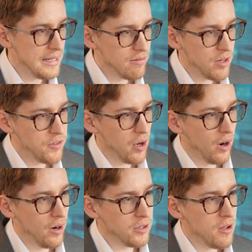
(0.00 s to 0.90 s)
Even if you
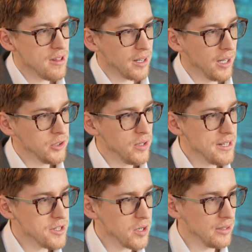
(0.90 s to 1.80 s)
argue the country
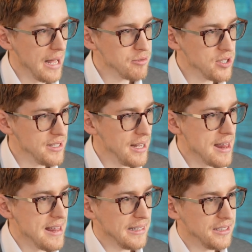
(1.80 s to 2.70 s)
isn't collapsing
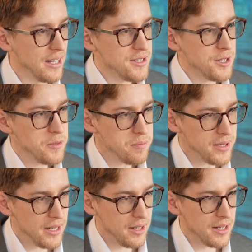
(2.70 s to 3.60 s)
yet, that doesn't
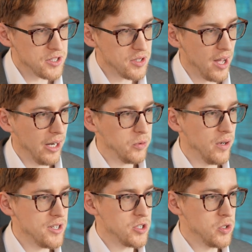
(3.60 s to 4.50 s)
mean it's not at
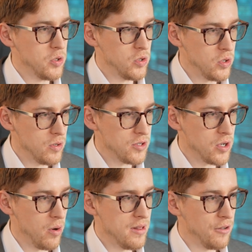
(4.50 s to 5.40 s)
risk to do
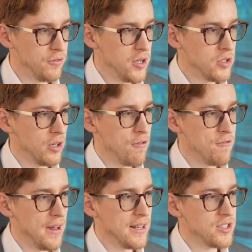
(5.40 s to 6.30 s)
so in the future if
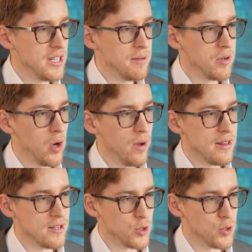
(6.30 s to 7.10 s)
things keep going this